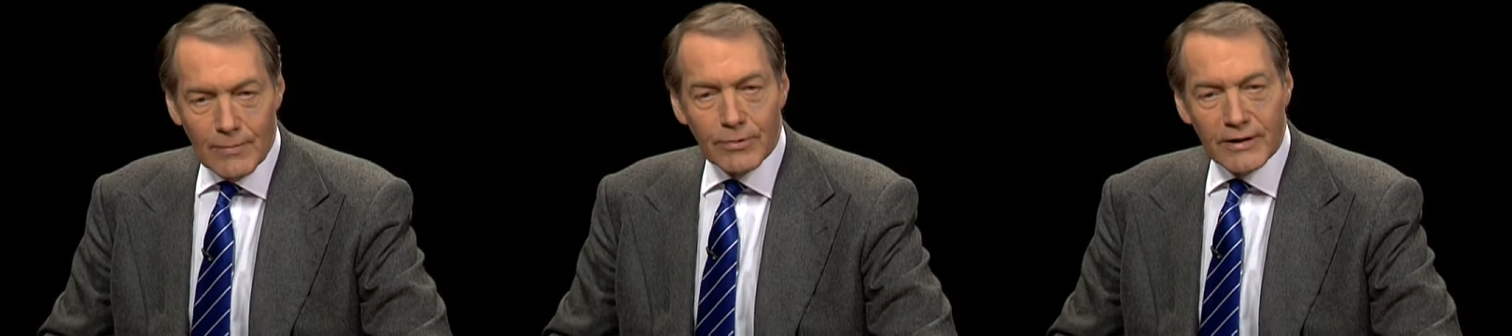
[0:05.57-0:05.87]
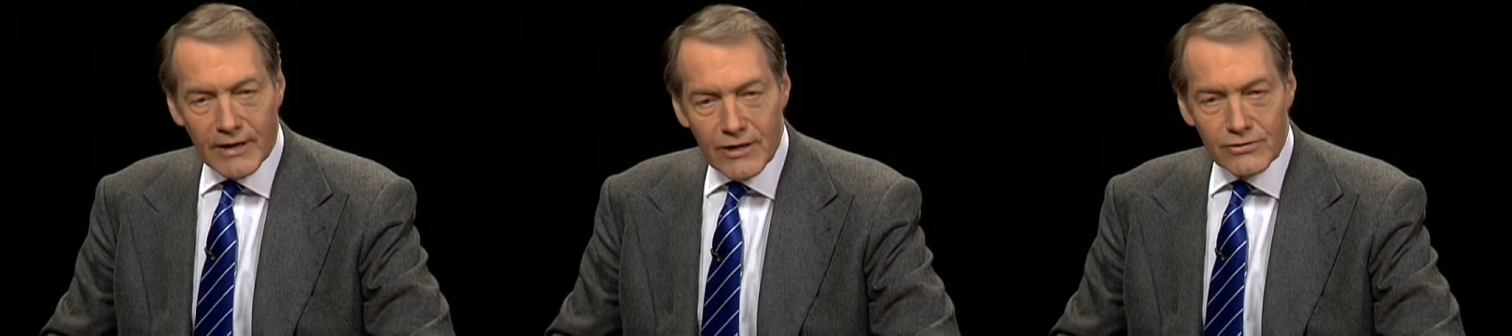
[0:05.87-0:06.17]

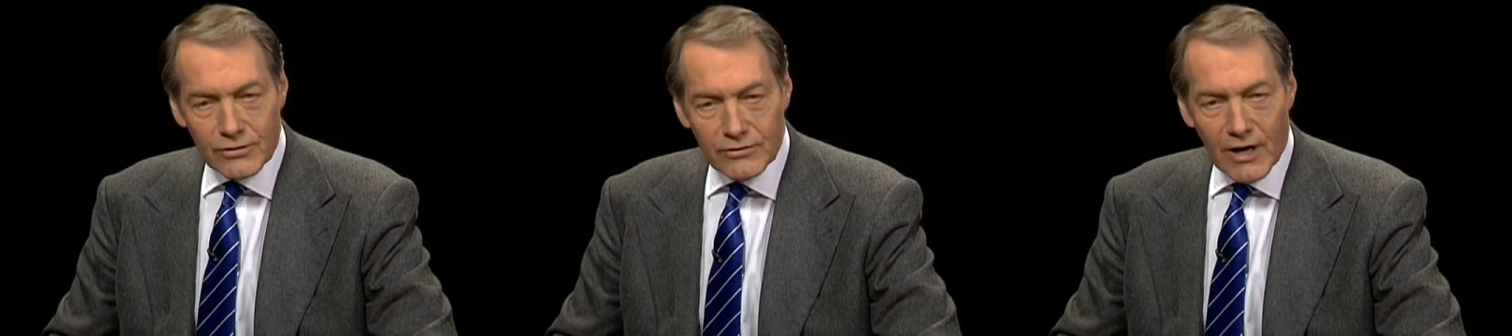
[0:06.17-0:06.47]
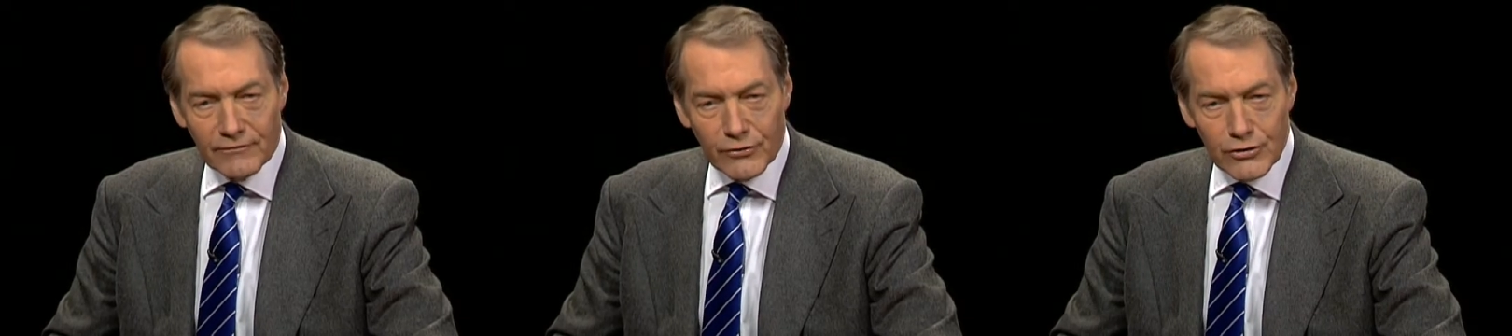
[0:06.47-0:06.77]
complications
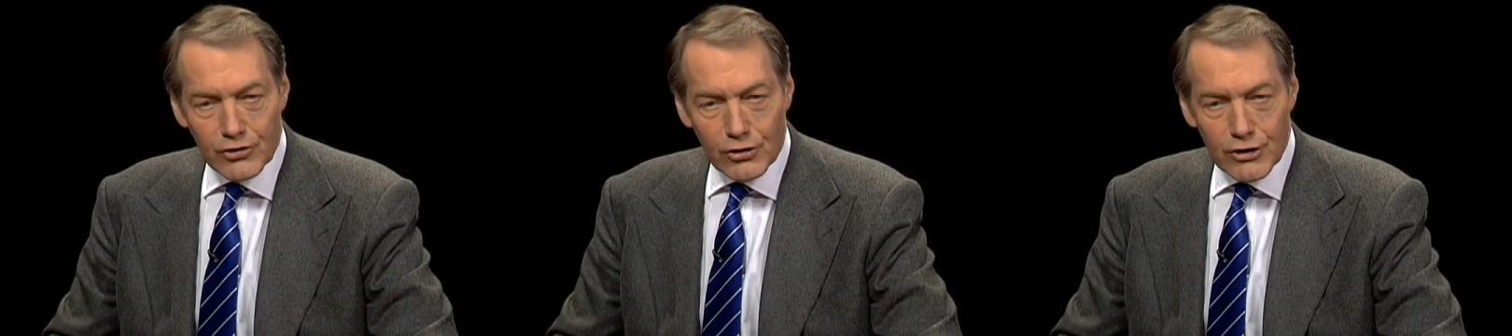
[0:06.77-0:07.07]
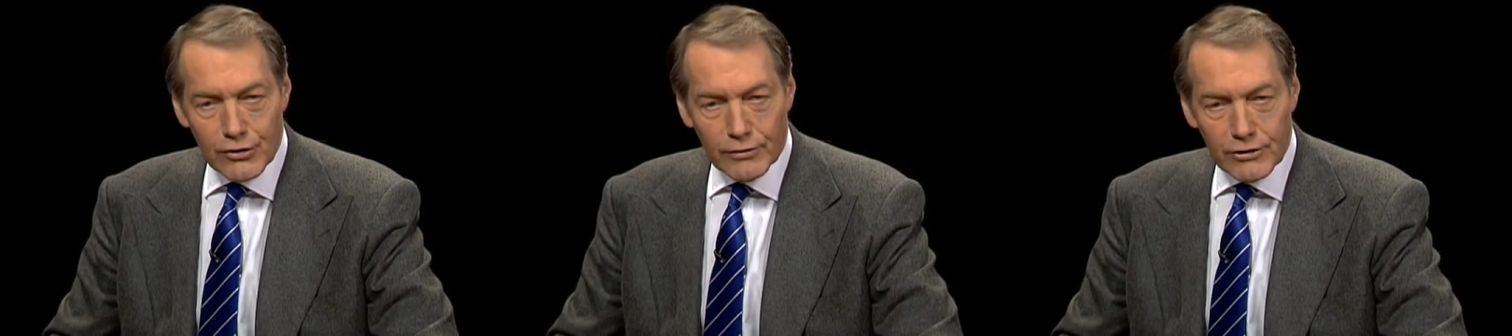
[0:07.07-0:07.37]
after a
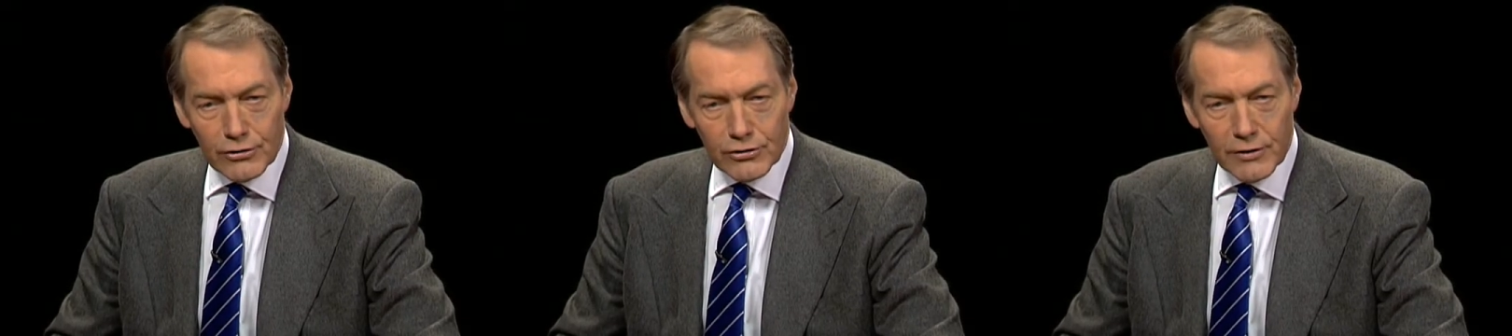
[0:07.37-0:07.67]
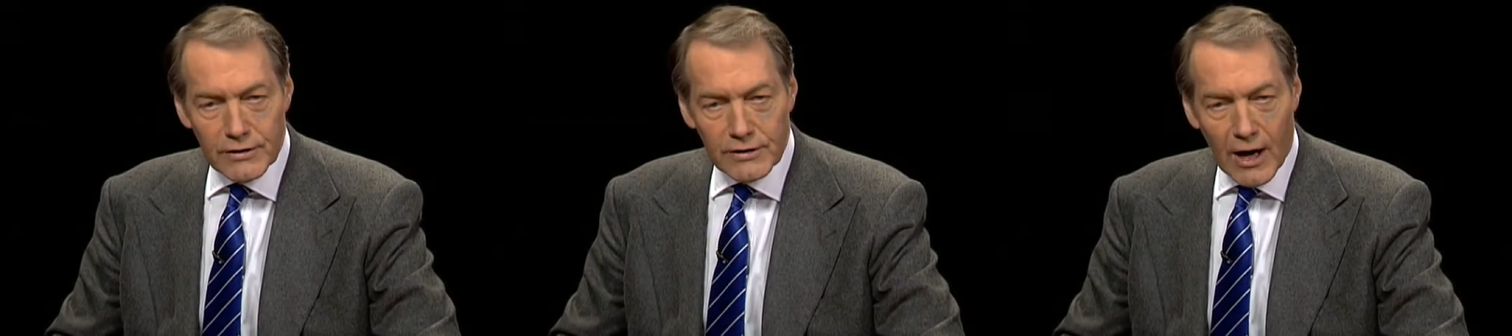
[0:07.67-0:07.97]
surgery to
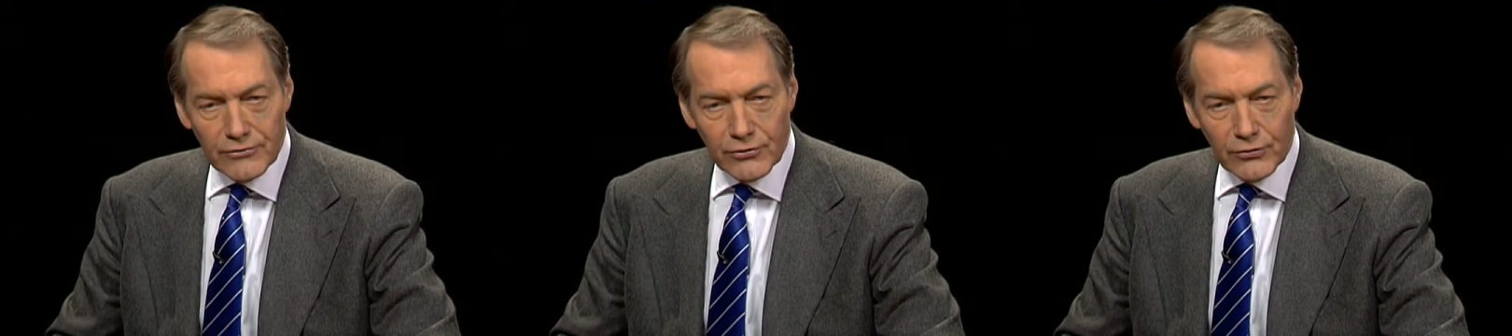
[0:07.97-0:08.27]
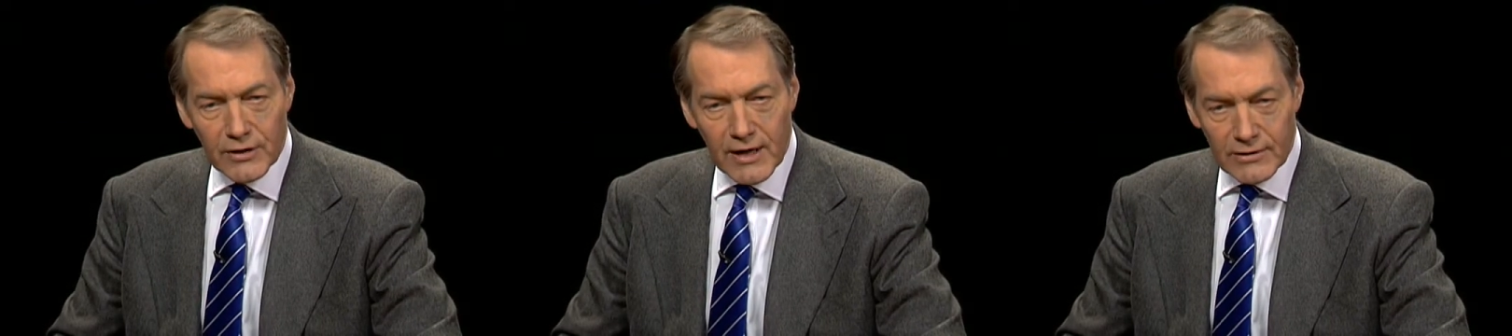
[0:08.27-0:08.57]
treat
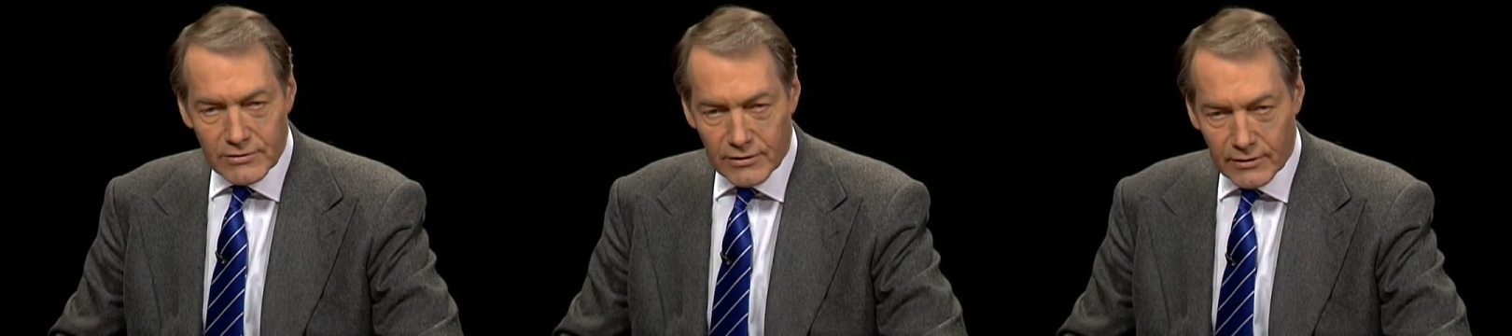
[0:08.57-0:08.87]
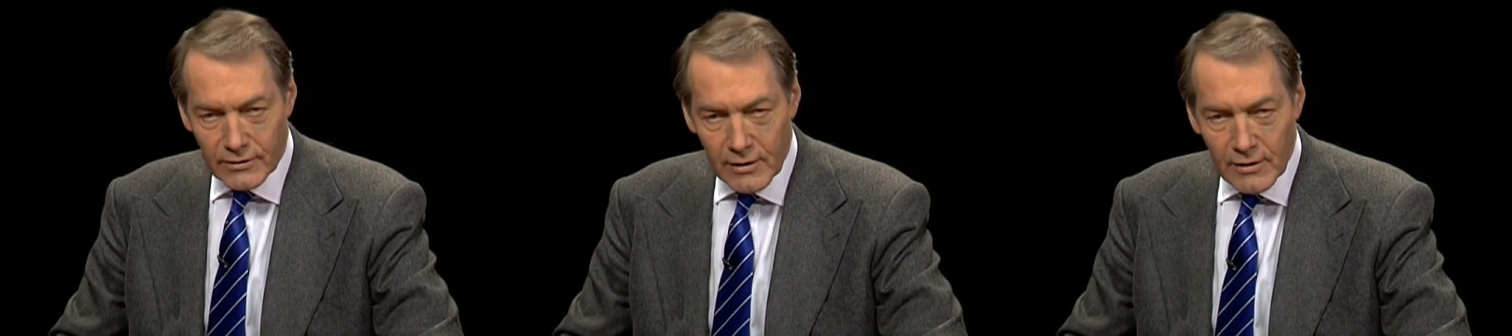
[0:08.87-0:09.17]
tonsil
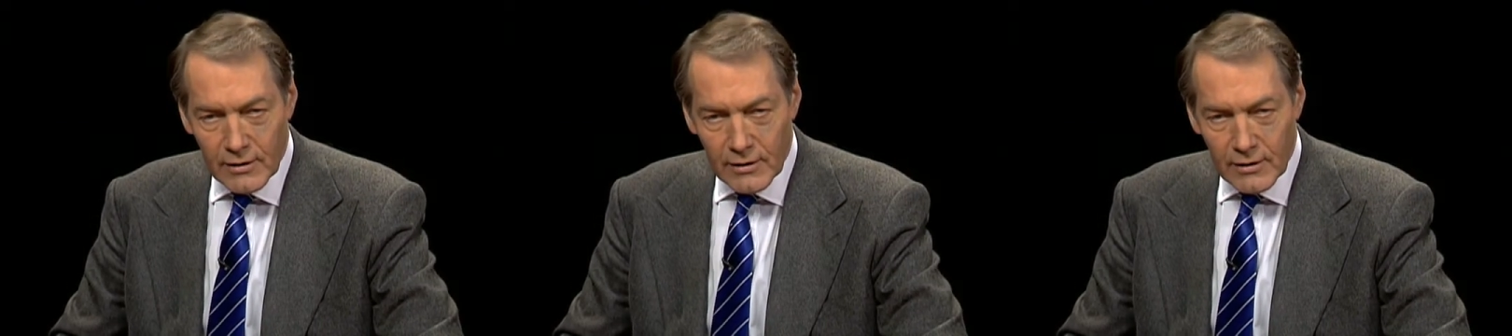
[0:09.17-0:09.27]
cancer.